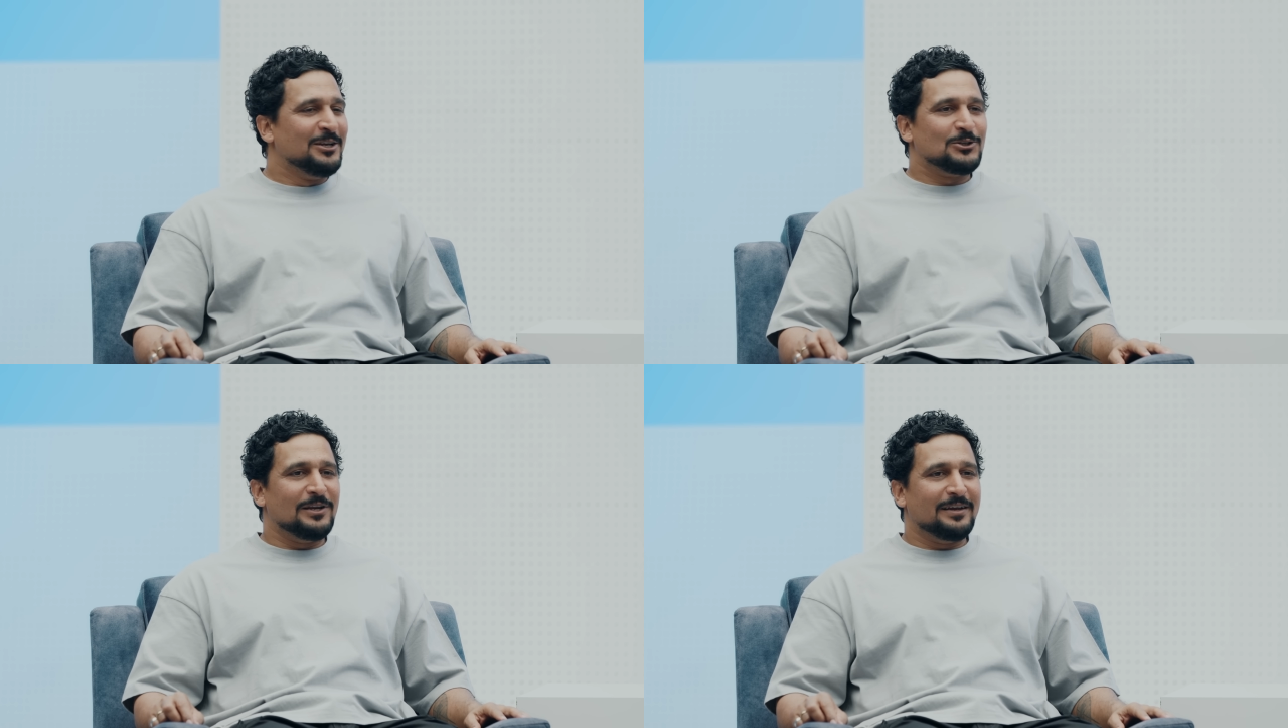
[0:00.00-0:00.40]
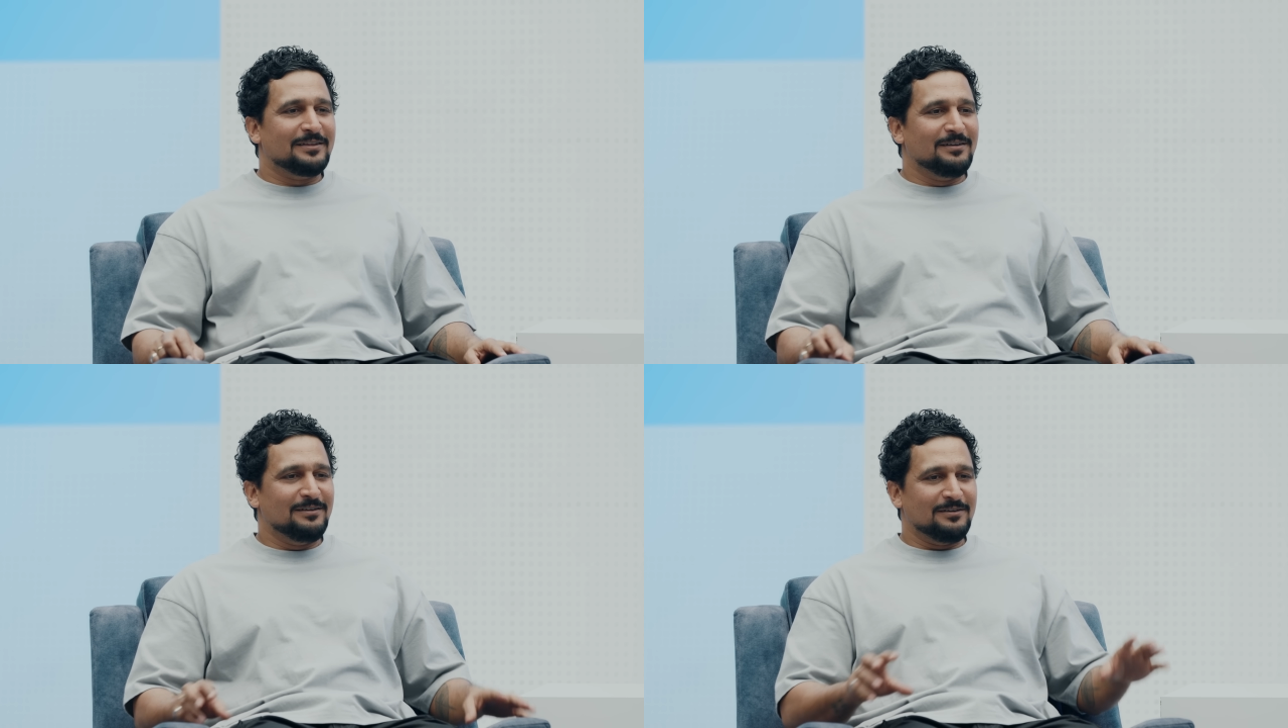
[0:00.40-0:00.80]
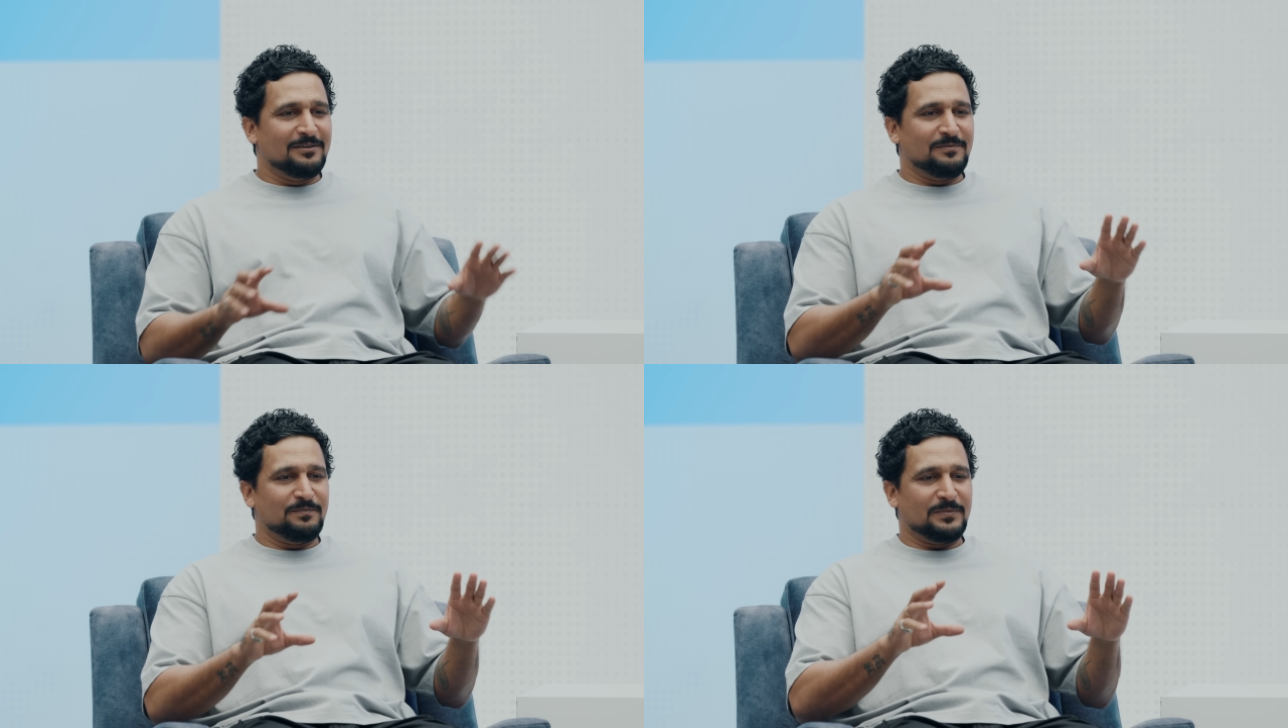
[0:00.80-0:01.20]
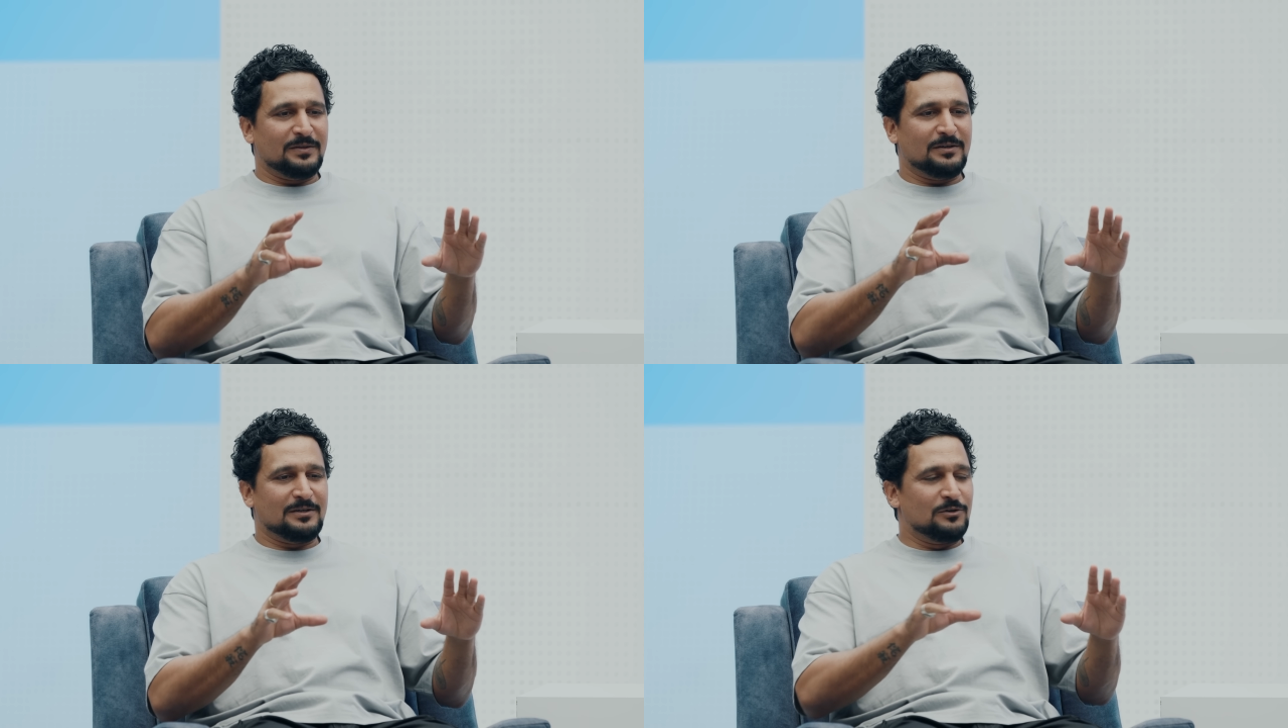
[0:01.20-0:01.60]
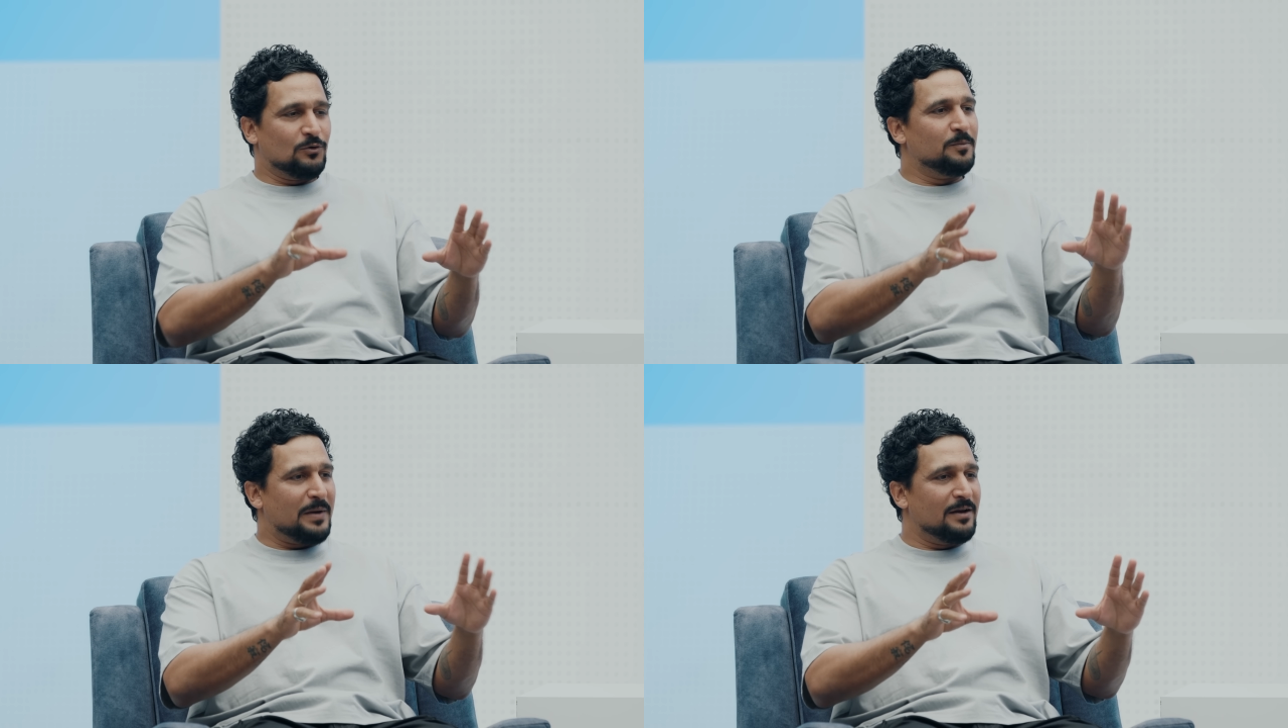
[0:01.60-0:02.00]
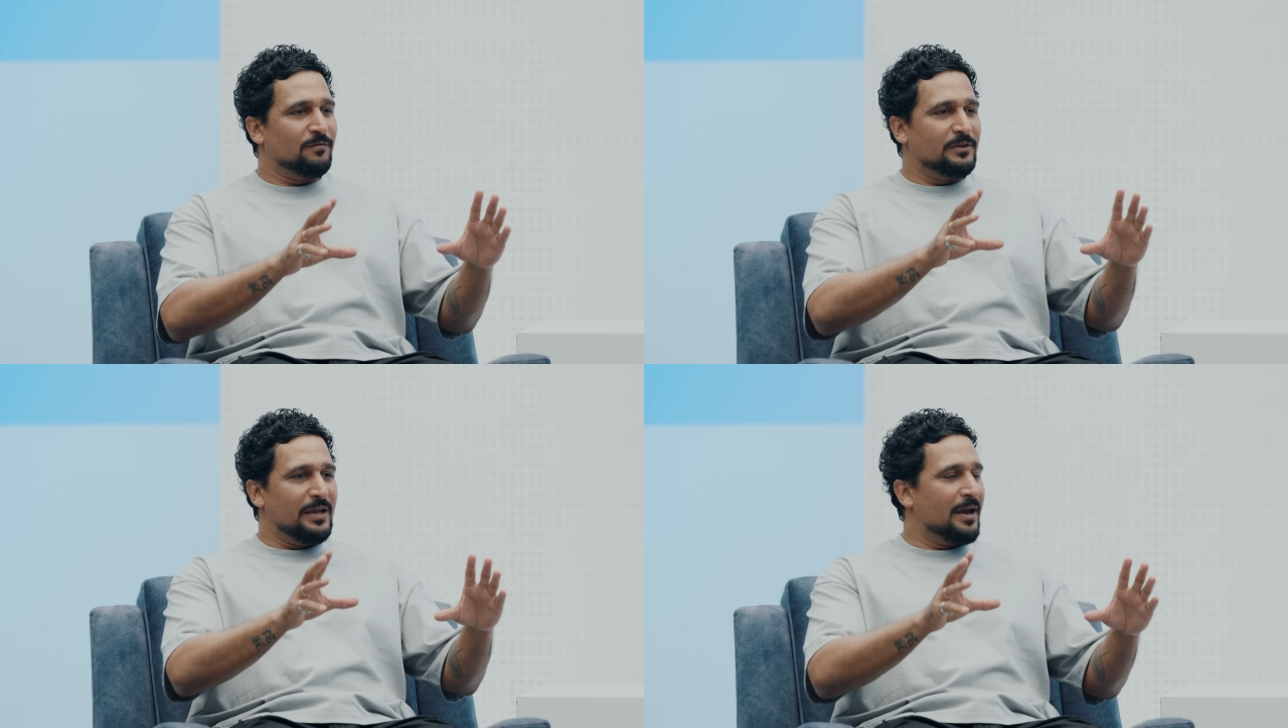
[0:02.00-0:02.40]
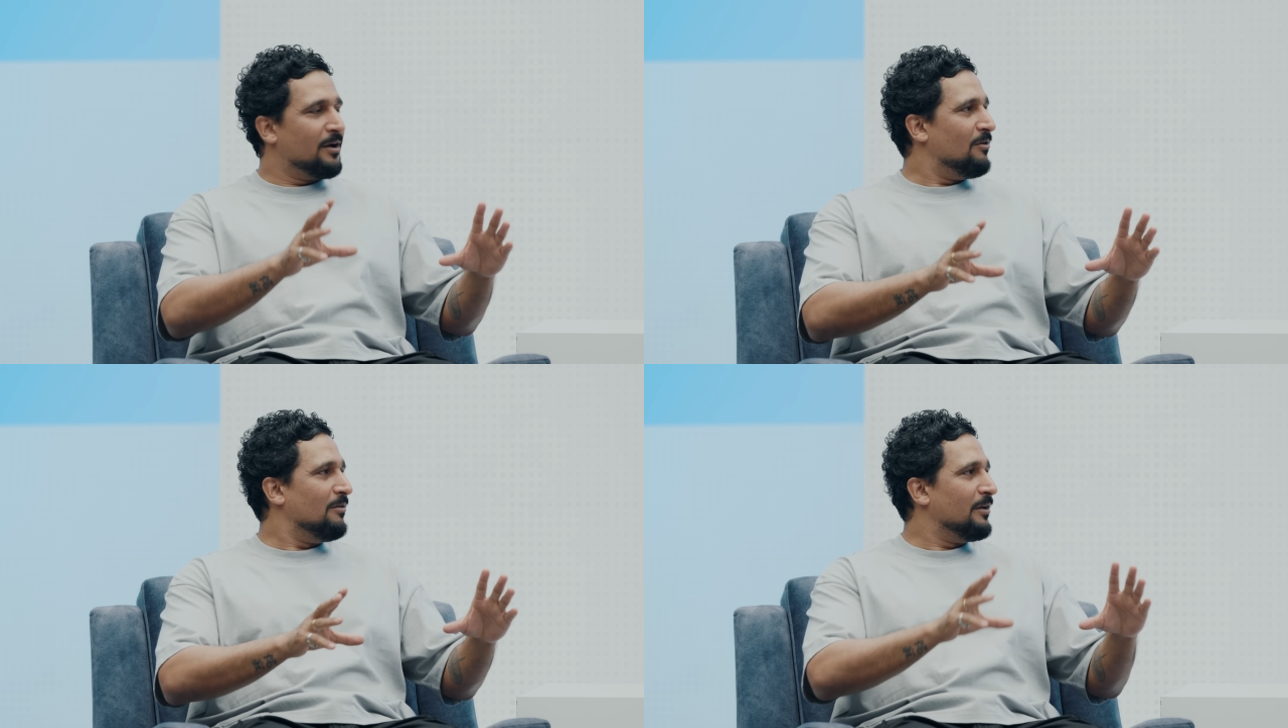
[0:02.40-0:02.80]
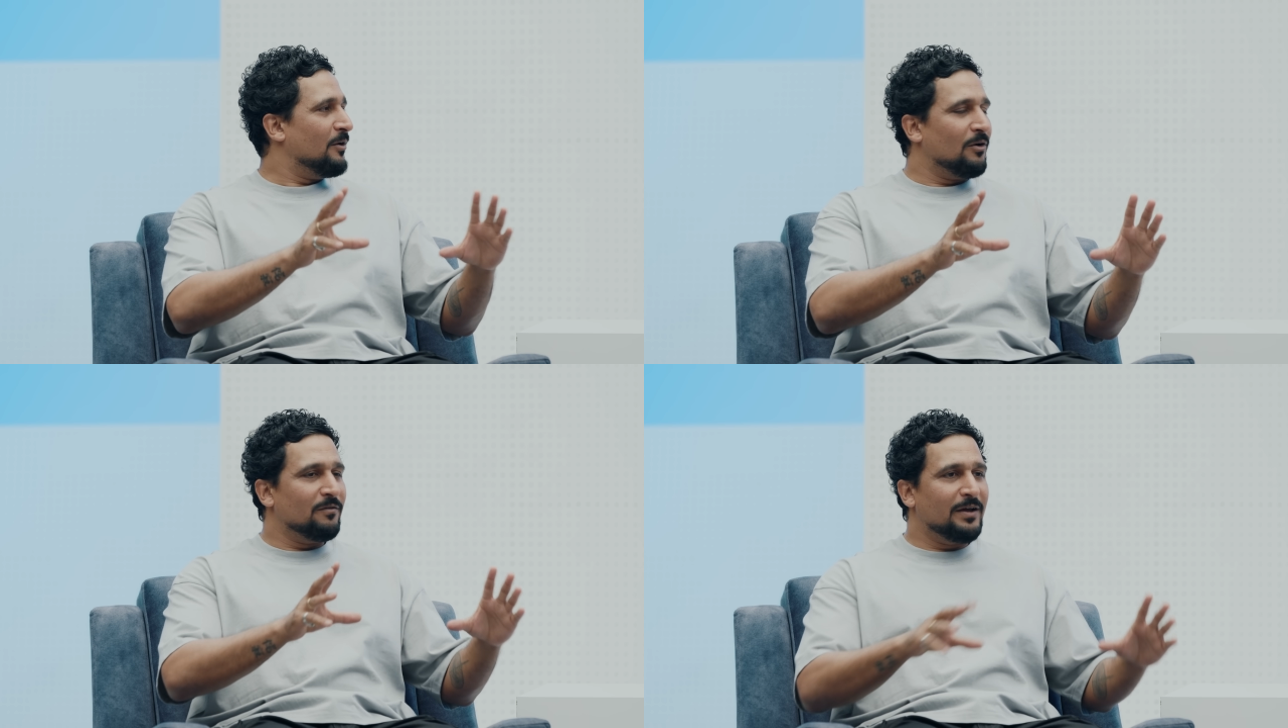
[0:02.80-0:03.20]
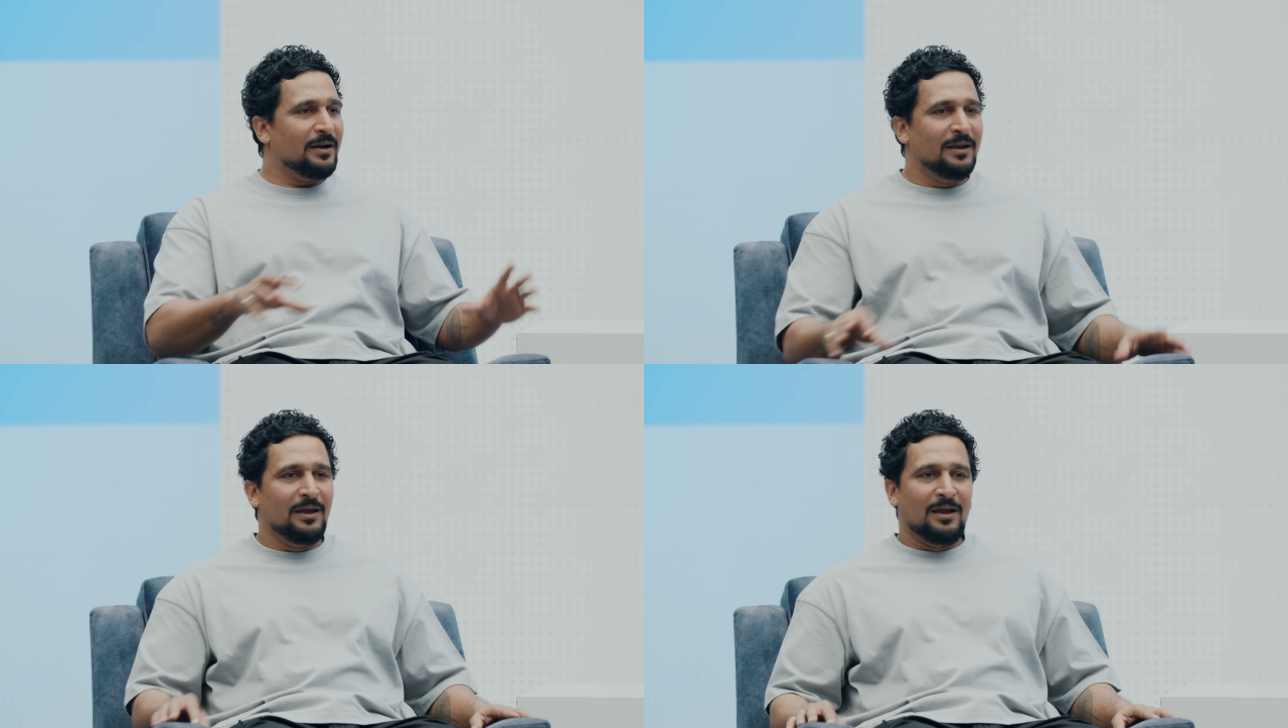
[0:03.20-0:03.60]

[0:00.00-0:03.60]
So like the control panel for the aircon and all of that.